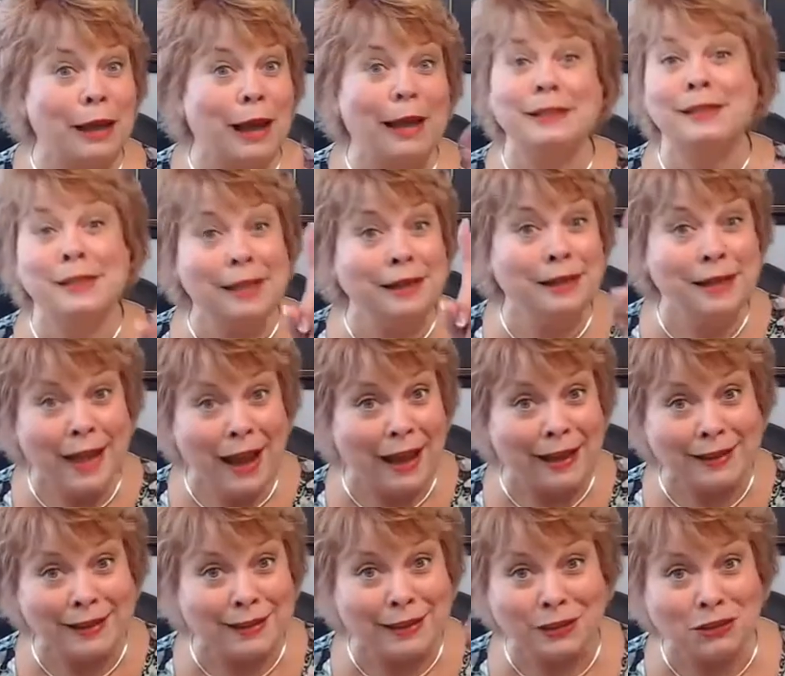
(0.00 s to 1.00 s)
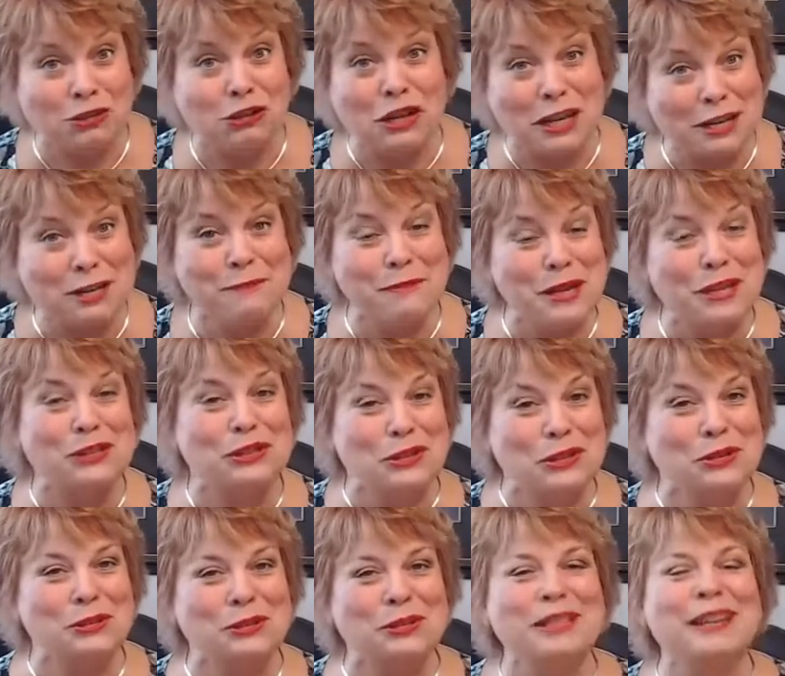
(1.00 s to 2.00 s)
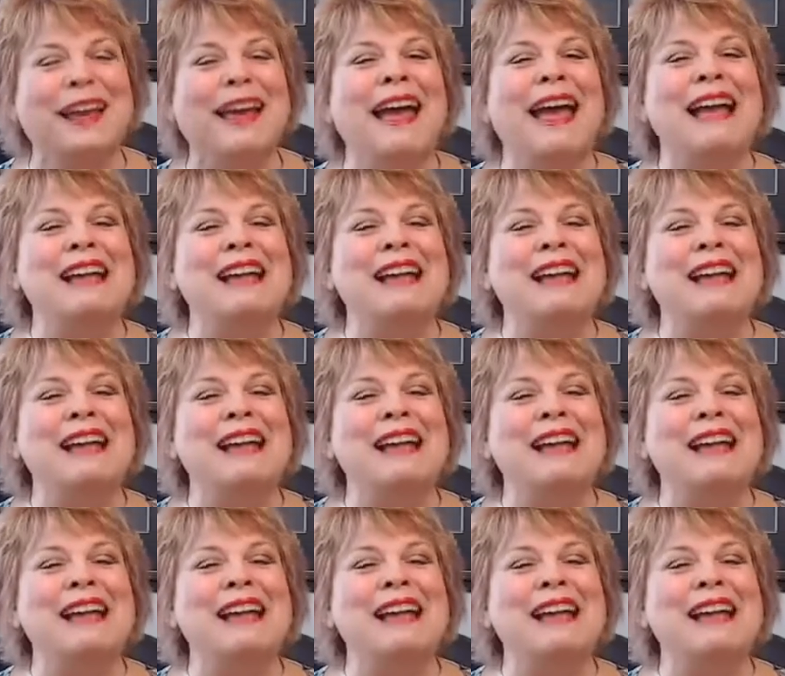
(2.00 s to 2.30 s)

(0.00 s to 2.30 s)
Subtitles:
I said yet because you need to be a student,